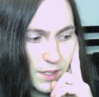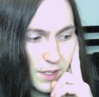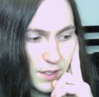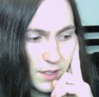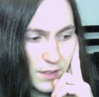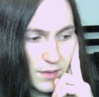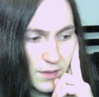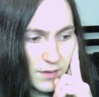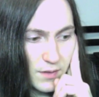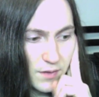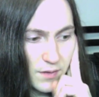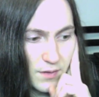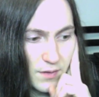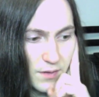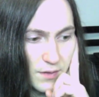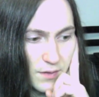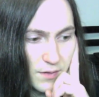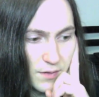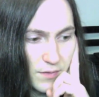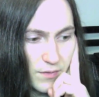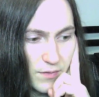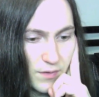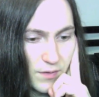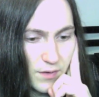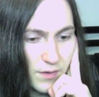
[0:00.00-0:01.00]
he
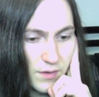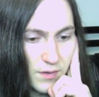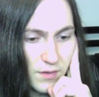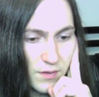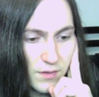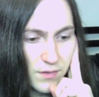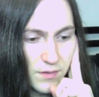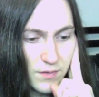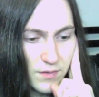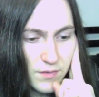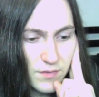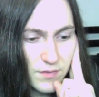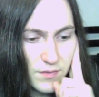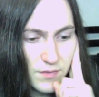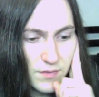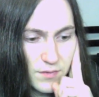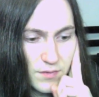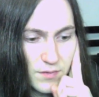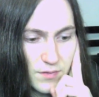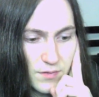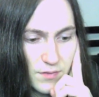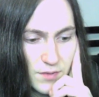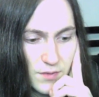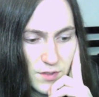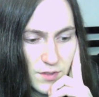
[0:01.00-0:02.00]

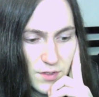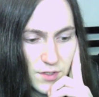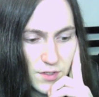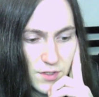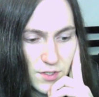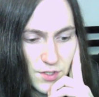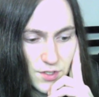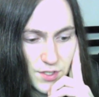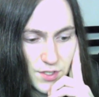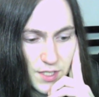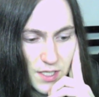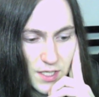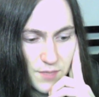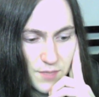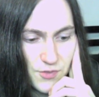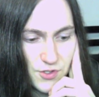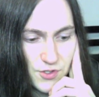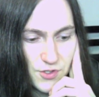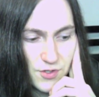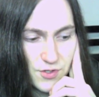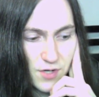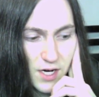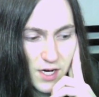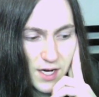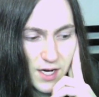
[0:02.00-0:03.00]
just keeps
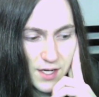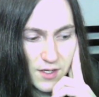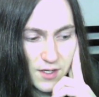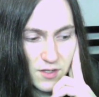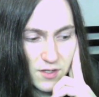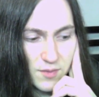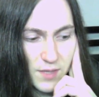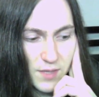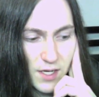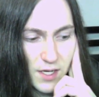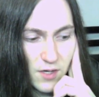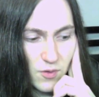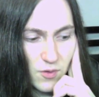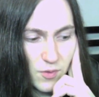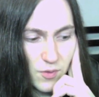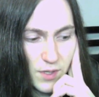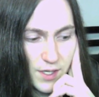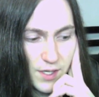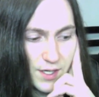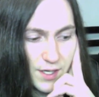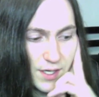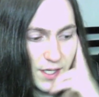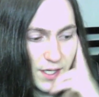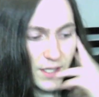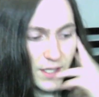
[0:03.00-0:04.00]
trying no matter what,
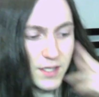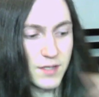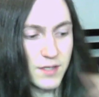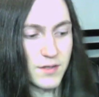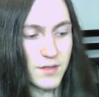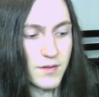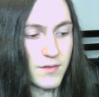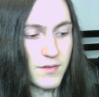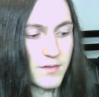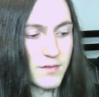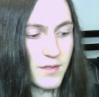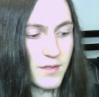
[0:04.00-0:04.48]
and